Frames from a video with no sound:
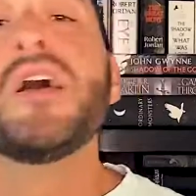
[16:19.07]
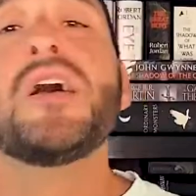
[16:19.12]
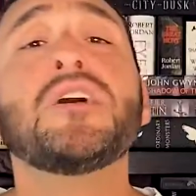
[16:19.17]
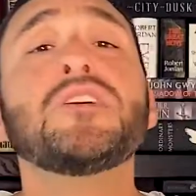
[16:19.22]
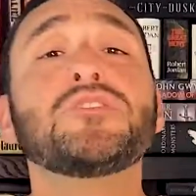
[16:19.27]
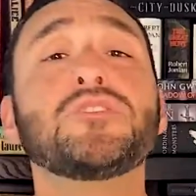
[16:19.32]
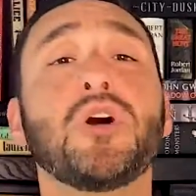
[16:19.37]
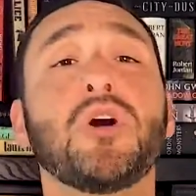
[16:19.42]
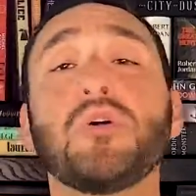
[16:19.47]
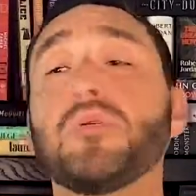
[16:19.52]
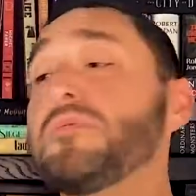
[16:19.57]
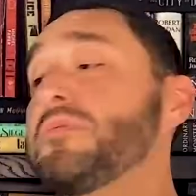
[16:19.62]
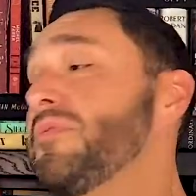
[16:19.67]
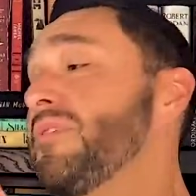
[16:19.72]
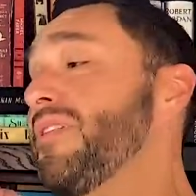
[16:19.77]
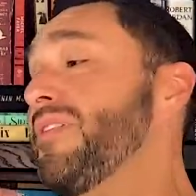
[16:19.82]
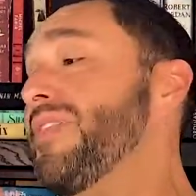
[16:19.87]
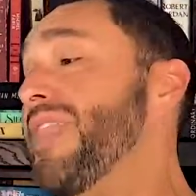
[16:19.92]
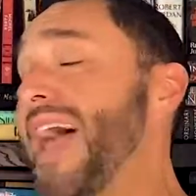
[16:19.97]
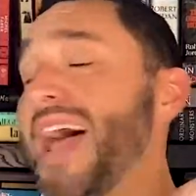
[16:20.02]
So
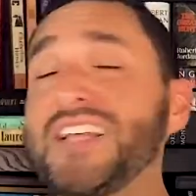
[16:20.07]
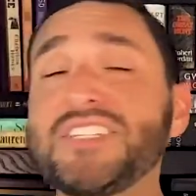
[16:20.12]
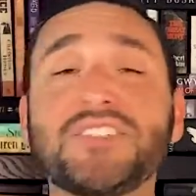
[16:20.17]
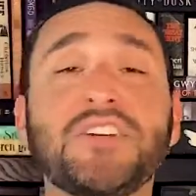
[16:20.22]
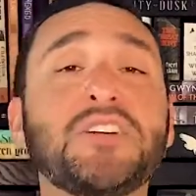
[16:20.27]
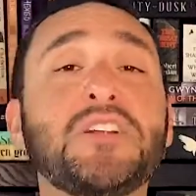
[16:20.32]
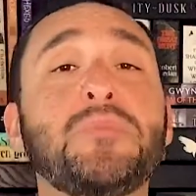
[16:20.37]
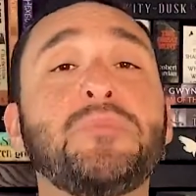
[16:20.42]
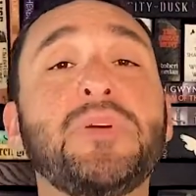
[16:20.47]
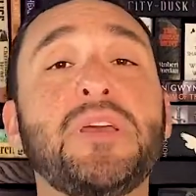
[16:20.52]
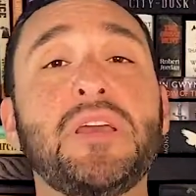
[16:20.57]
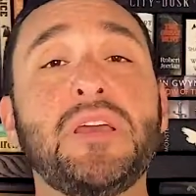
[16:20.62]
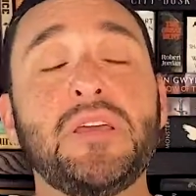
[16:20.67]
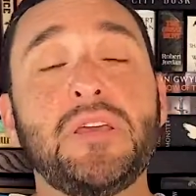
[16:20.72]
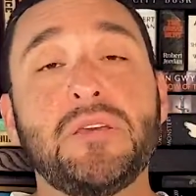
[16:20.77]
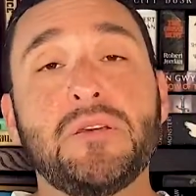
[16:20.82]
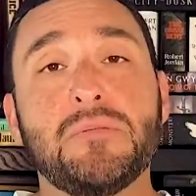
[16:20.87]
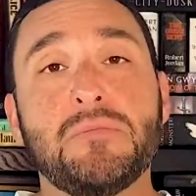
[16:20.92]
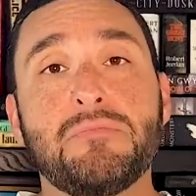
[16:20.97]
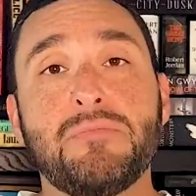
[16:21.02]
that's going to
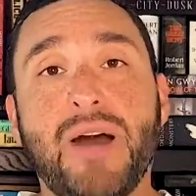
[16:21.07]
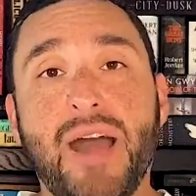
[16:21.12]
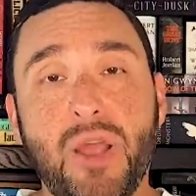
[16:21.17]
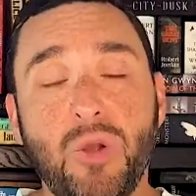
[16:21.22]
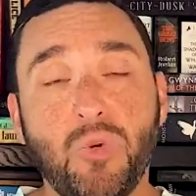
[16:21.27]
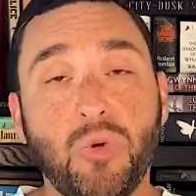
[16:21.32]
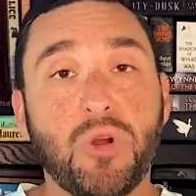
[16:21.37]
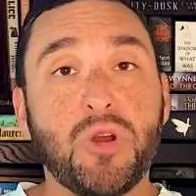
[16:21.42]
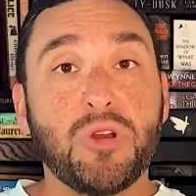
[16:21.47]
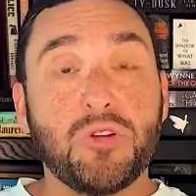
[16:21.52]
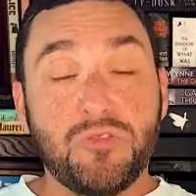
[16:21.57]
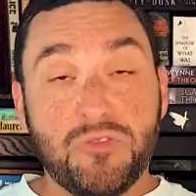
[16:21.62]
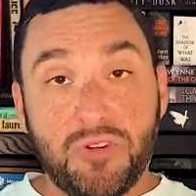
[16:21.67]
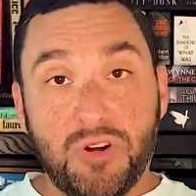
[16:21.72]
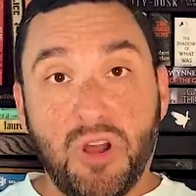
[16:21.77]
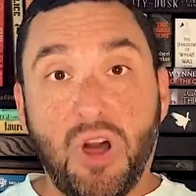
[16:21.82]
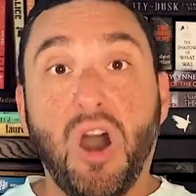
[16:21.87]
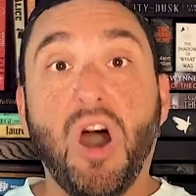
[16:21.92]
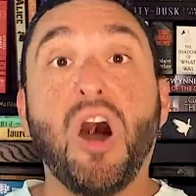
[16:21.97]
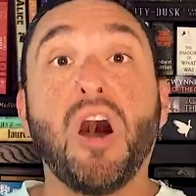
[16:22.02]
be my work
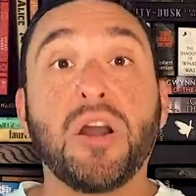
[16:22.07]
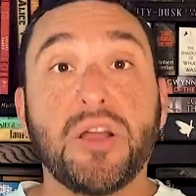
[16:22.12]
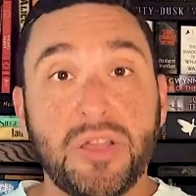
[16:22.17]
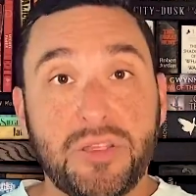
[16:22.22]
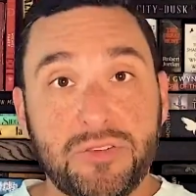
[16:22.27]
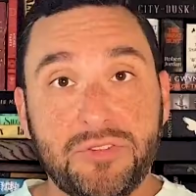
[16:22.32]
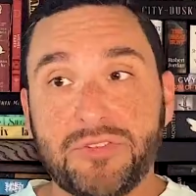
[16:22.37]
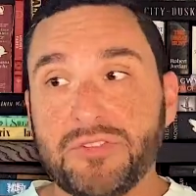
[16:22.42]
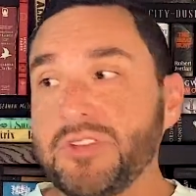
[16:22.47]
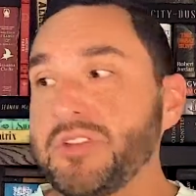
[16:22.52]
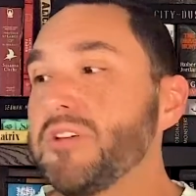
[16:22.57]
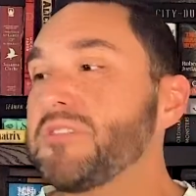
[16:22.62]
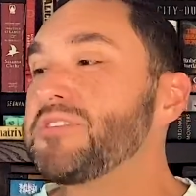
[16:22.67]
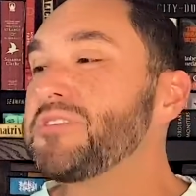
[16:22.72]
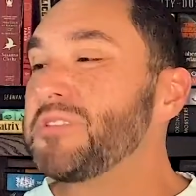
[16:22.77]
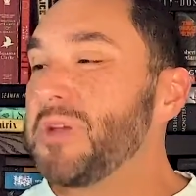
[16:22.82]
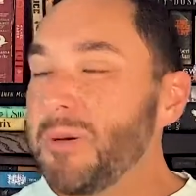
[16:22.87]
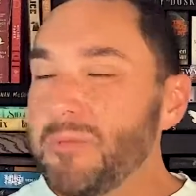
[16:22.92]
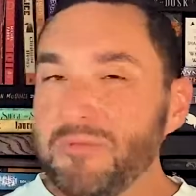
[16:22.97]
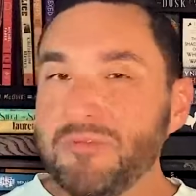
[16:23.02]
for August. You know,
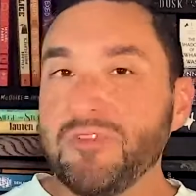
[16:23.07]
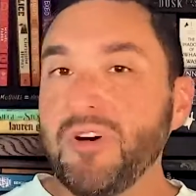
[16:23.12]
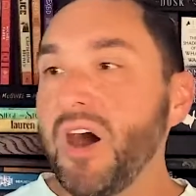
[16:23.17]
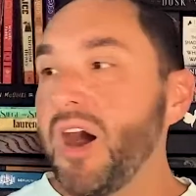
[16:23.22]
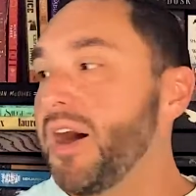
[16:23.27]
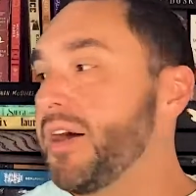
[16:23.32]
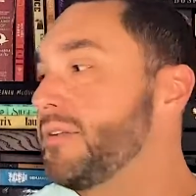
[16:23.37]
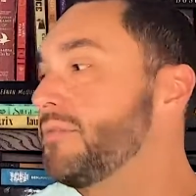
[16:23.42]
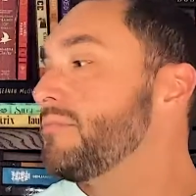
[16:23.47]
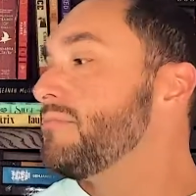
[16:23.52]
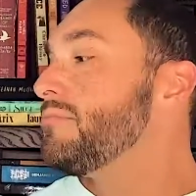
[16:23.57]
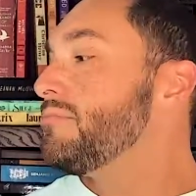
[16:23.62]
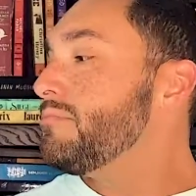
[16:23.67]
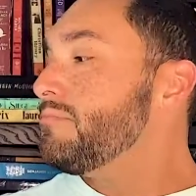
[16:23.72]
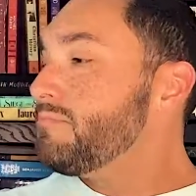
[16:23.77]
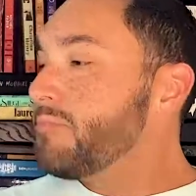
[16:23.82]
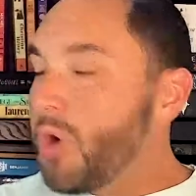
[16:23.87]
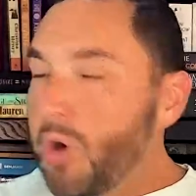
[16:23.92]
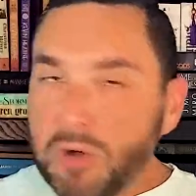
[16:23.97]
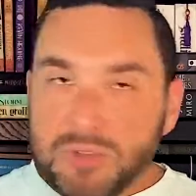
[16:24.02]
some fun,
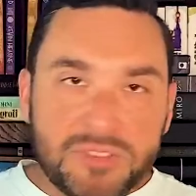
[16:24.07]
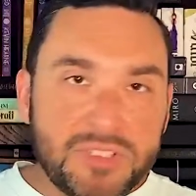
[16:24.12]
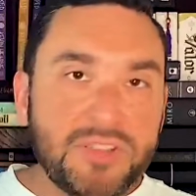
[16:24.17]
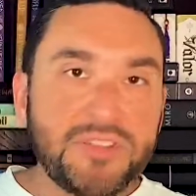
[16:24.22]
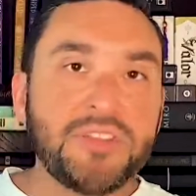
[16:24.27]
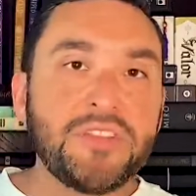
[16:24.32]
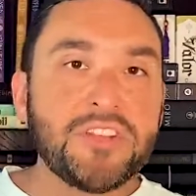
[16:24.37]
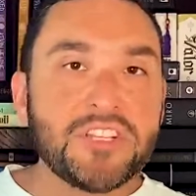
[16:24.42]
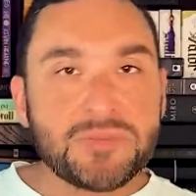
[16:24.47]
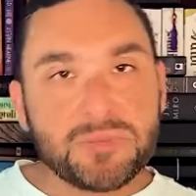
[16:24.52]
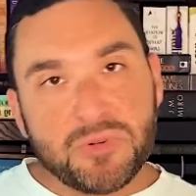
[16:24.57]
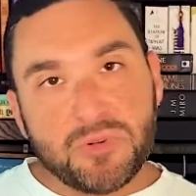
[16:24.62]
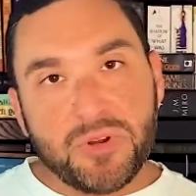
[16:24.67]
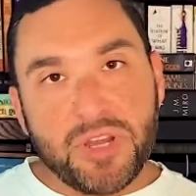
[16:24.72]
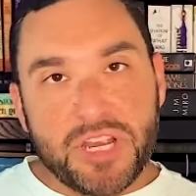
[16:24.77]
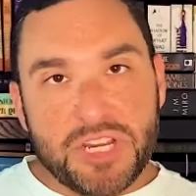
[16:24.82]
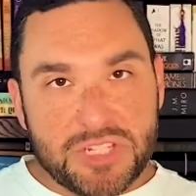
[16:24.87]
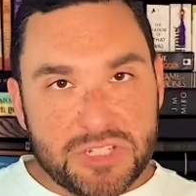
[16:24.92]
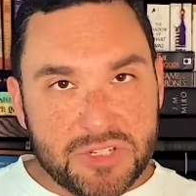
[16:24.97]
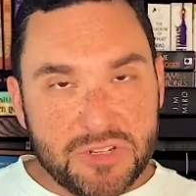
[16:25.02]
mostly the
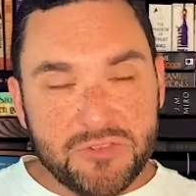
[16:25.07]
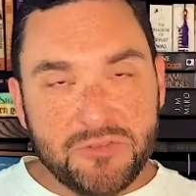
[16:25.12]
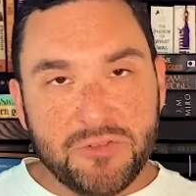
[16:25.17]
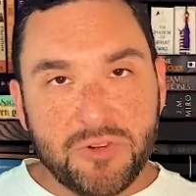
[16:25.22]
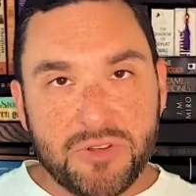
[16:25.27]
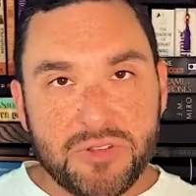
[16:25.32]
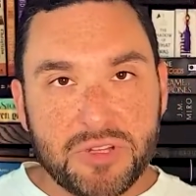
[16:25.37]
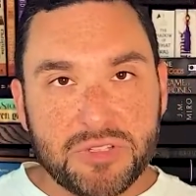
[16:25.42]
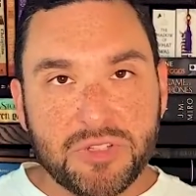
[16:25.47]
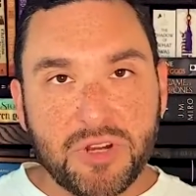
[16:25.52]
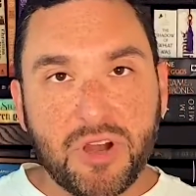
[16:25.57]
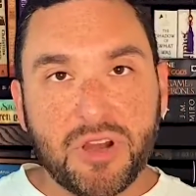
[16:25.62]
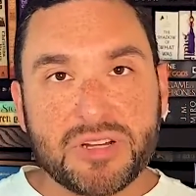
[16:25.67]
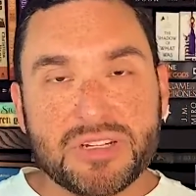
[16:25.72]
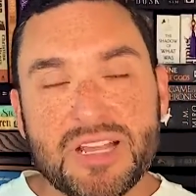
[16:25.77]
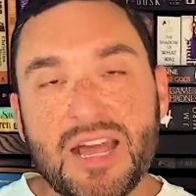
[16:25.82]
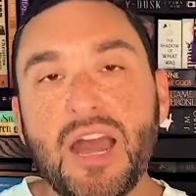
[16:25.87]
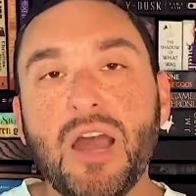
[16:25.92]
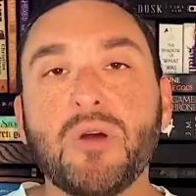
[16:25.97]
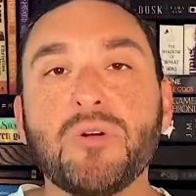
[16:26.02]
inspiration for the Dark
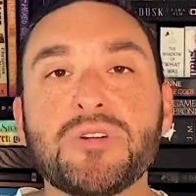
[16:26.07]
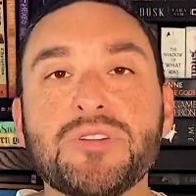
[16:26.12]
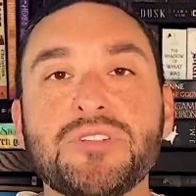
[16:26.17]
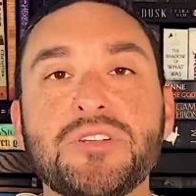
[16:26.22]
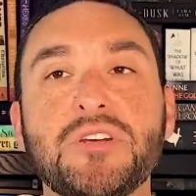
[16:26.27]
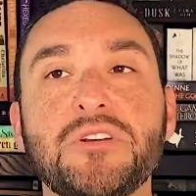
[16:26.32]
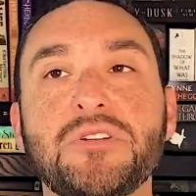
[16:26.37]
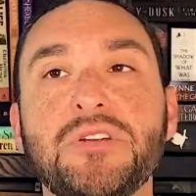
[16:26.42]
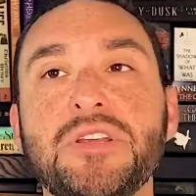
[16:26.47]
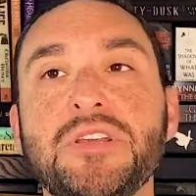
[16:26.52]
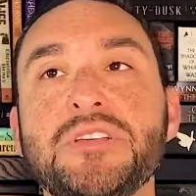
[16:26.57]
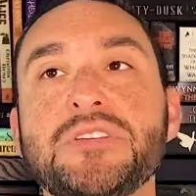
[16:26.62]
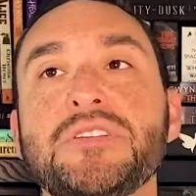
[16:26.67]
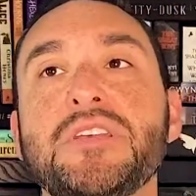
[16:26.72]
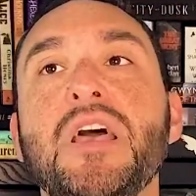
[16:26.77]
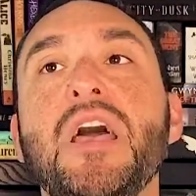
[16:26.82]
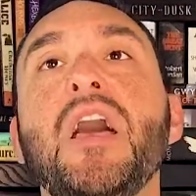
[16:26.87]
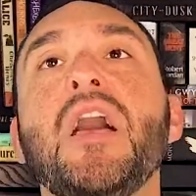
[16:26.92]
Tower series.